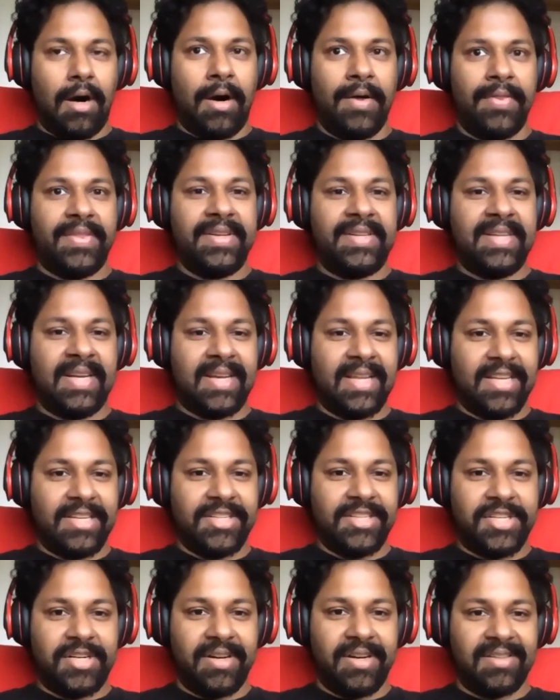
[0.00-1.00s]
On the data
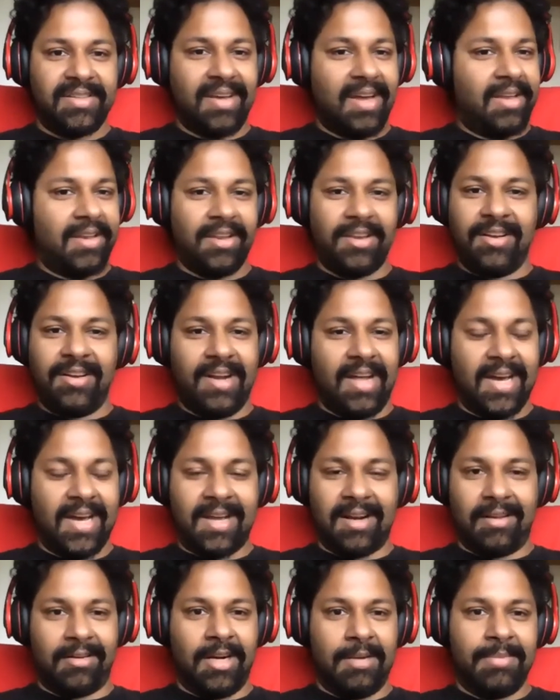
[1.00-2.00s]
engineering side, you're
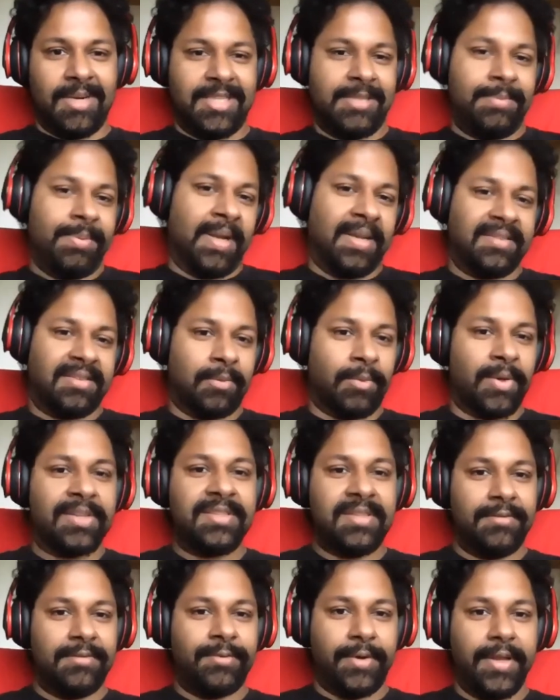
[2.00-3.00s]
not going to learn much because the
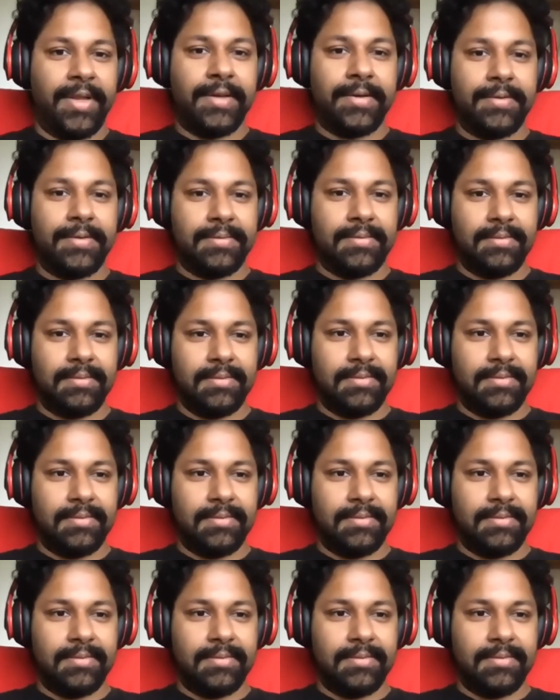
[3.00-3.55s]
work's done for you.